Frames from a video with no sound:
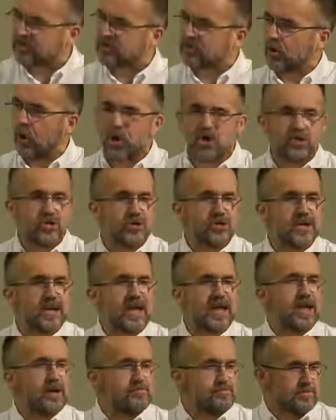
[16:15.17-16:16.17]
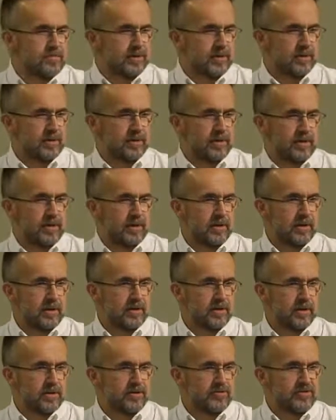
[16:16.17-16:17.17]
and it's not your name.
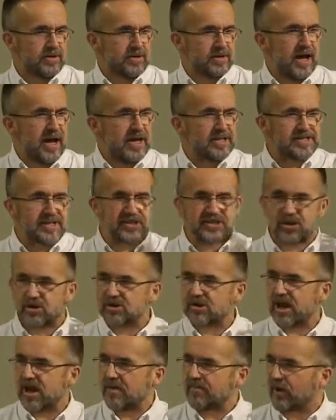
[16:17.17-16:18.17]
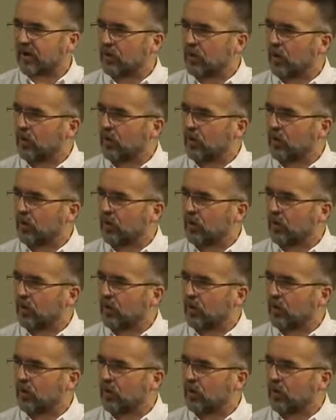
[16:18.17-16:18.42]
You realize it's your neighbor.